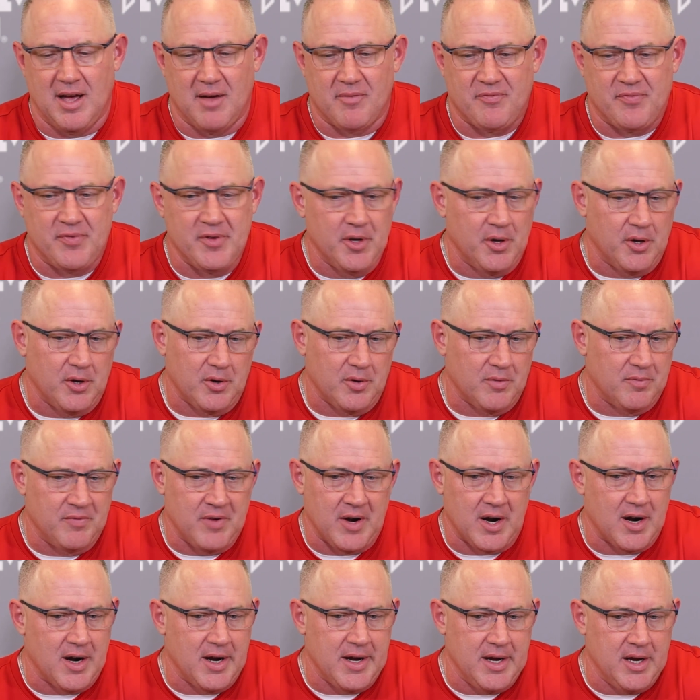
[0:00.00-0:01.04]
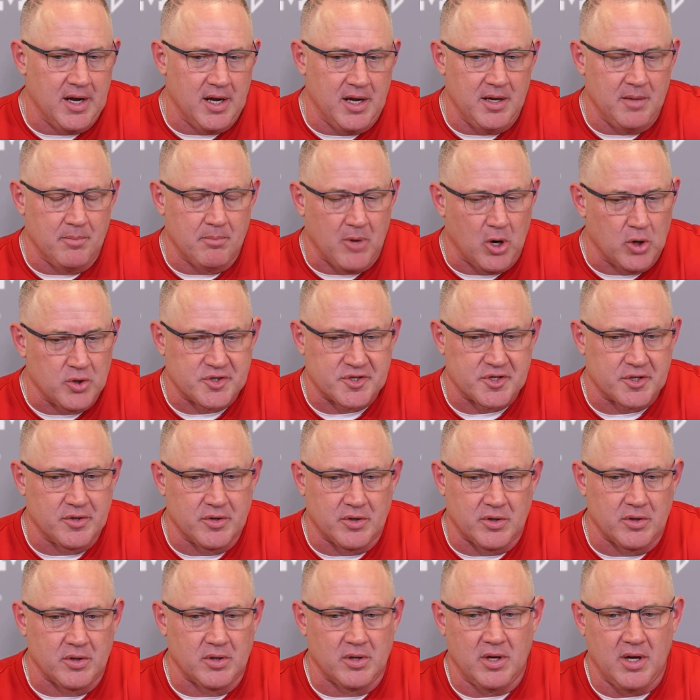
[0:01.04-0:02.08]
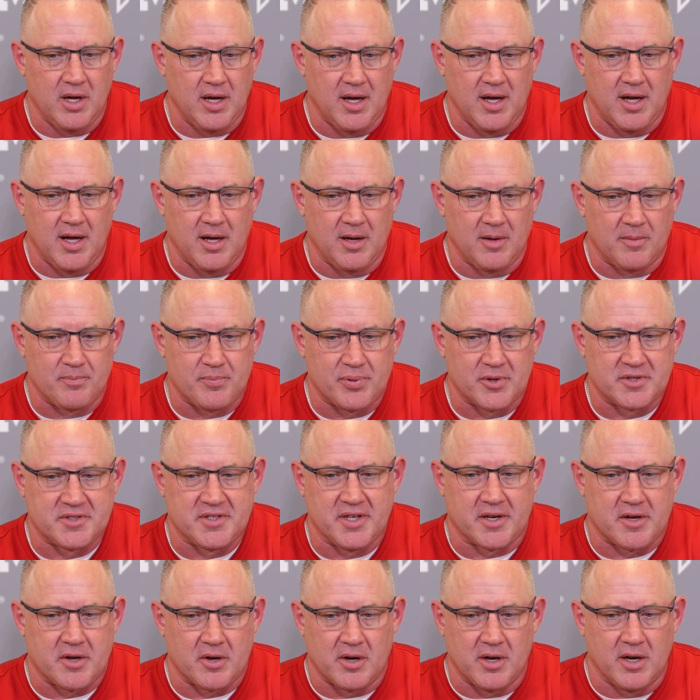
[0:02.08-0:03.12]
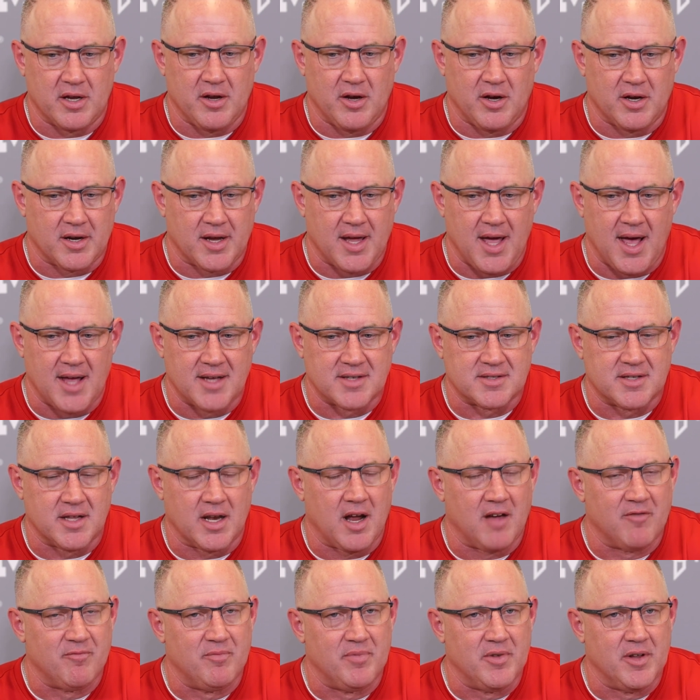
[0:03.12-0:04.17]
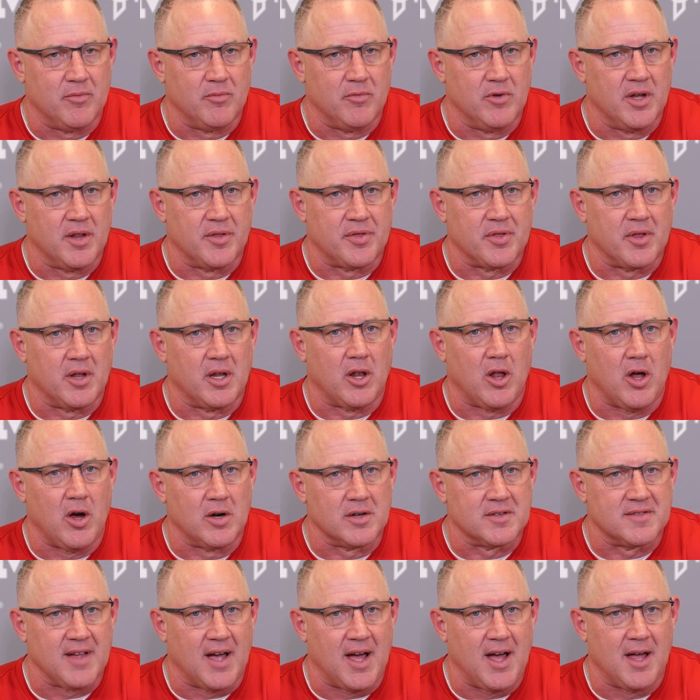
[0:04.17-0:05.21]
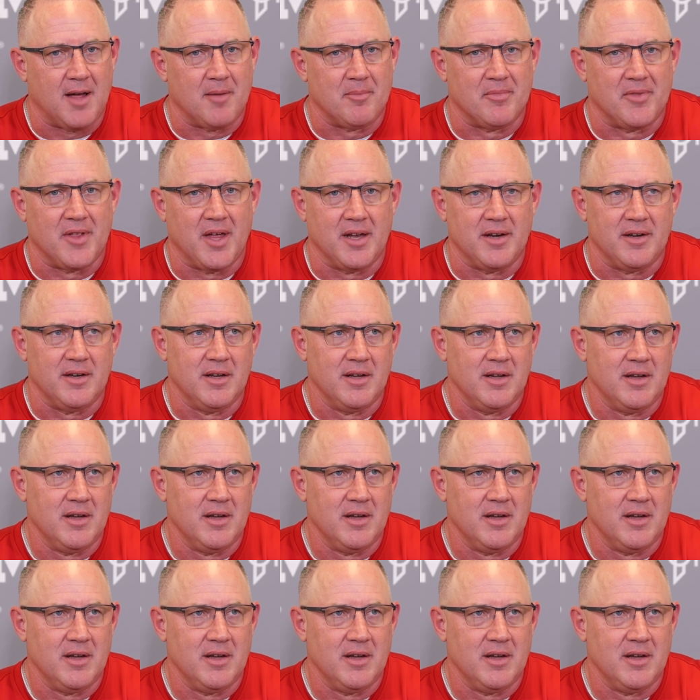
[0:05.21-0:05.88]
feel very emotional, particularly on guys that I've been with a long time that